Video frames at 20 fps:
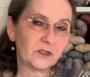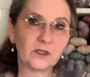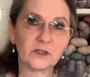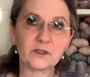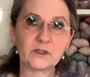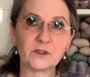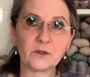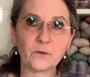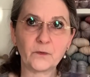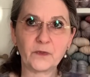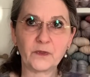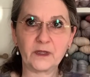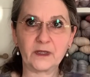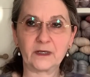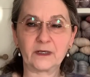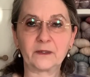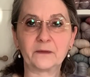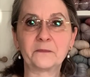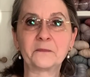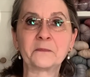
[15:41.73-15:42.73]
so
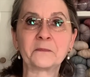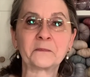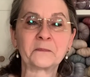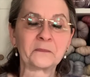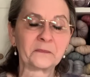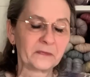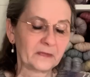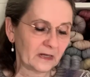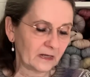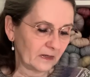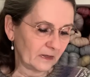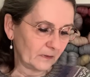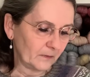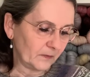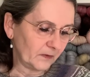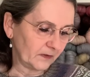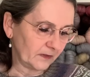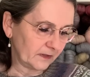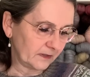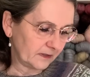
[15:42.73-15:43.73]
thin,
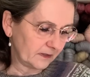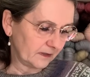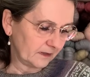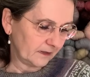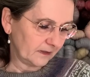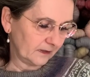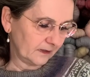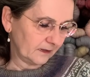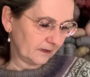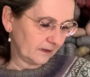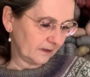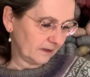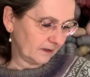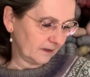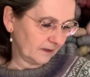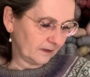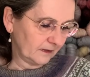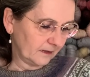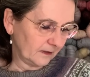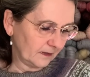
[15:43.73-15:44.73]
but
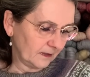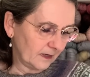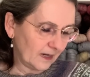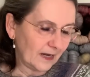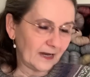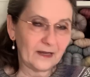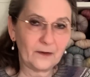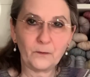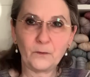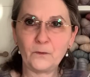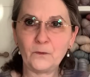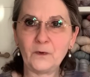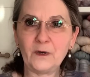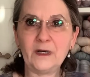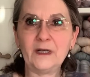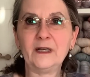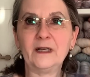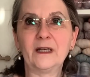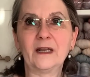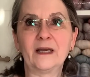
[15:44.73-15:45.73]
I
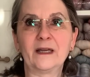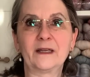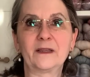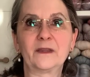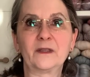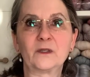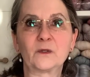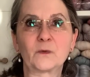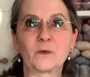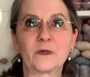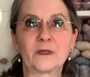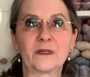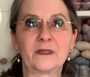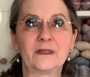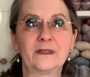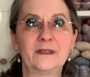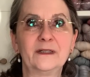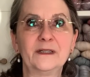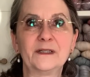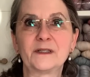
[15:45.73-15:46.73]
really like this one.
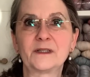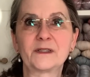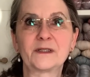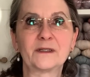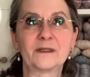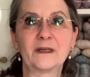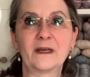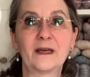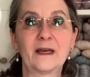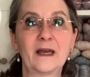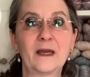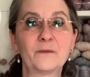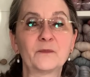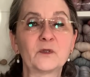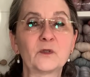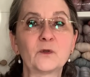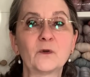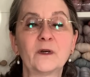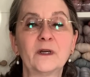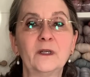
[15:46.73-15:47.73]
I'm
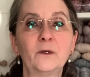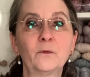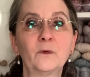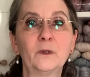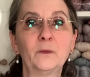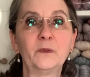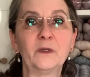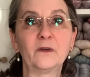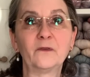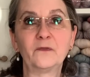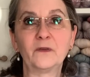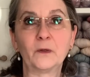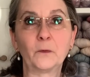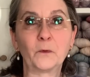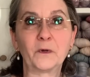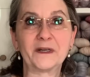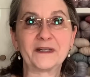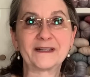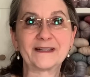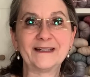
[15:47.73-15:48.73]
sure it will be a
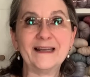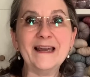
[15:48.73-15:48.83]
favorite.